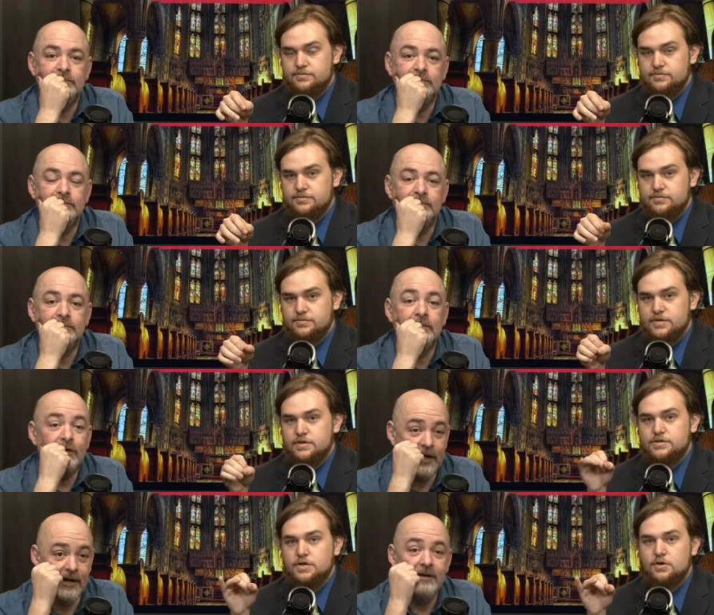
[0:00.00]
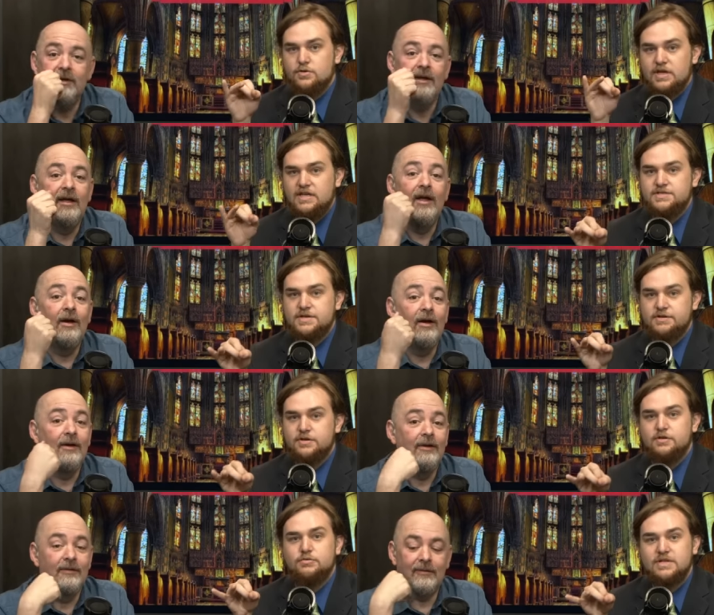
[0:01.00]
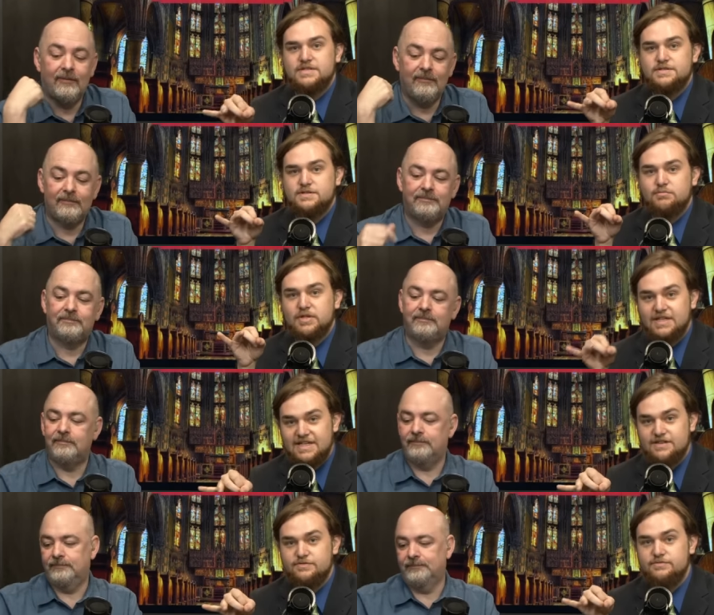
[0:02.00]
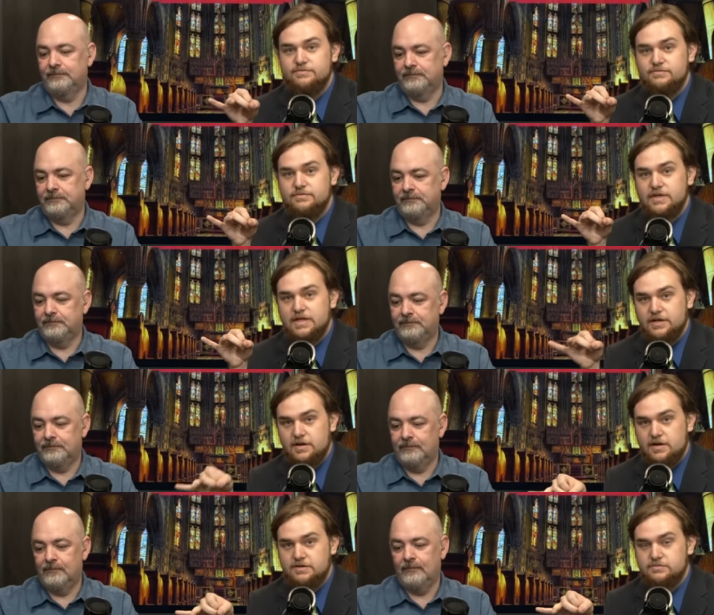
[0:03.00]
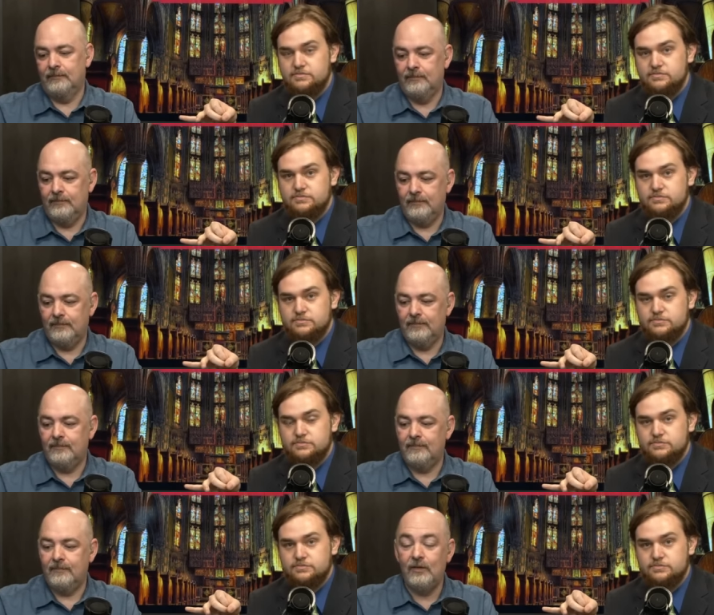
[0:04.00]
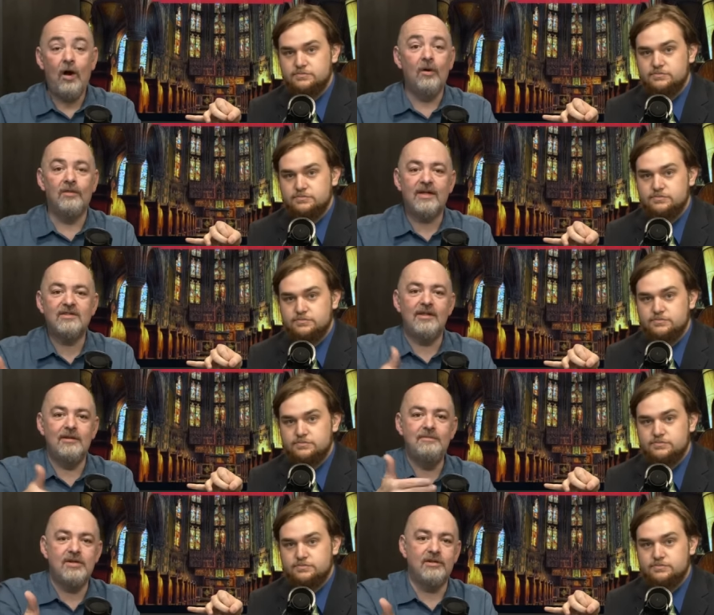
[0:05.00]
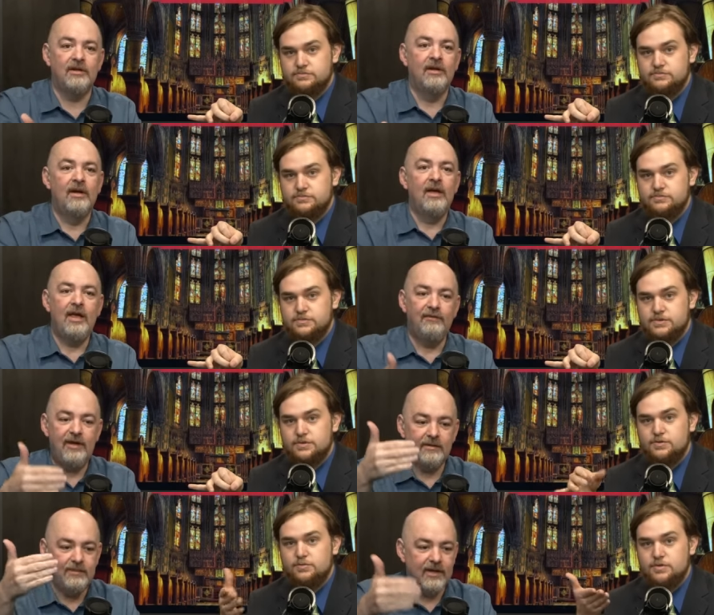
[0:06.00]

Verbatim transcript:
Speaker 1: Yes. Okay. So is there a good reason to believe in a God?
Speaker 2: No, that's the admission. If he